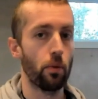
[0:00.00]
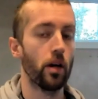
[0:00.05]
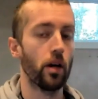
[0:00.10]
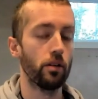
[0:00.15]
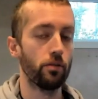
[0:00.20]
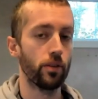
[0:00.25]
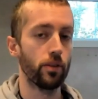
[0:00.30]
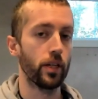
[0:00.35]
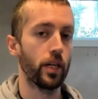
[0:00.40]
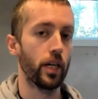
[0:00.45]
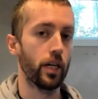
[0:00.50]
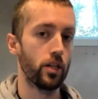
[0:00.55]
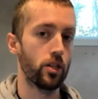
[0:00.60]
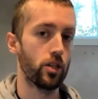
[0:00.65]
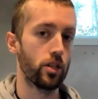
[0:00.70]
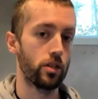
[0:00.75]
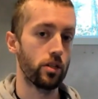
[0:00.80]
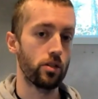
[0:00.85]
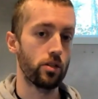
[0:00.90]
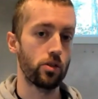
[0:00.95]

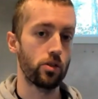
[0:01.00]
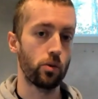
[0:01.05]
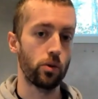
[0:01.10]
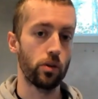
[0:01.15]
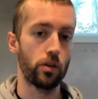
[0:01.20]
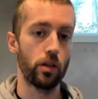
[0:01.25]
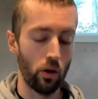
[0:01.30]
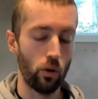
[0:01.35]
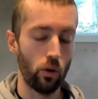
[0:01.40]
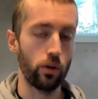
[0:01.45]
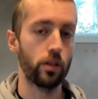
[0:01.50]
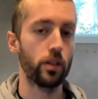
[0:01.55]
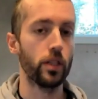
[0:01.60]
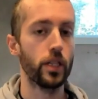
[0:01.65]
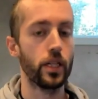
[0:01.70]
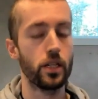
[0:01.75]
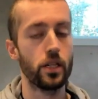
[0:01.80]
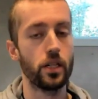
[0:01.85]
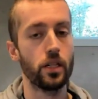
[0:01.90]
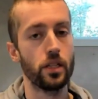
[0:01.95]
modifications, or
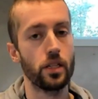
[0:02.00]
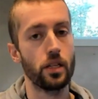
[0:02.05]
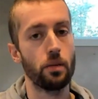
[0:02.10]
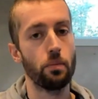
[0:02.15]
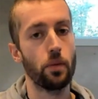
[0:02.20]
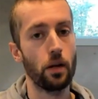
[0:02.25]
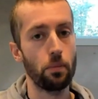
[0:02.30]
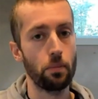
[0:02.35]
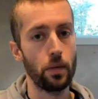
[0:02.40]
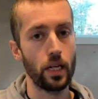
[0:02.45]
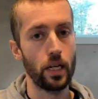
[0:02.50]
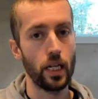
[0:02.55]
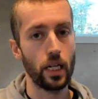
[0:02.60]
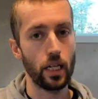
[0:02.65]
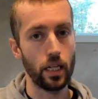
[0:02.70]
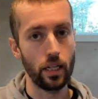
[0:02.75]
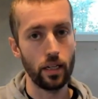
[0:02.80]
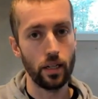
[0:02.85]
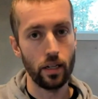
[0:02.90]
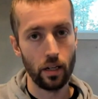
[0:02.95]
deletions that might be
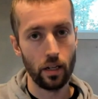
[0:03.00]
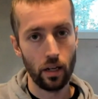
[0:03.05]
needed.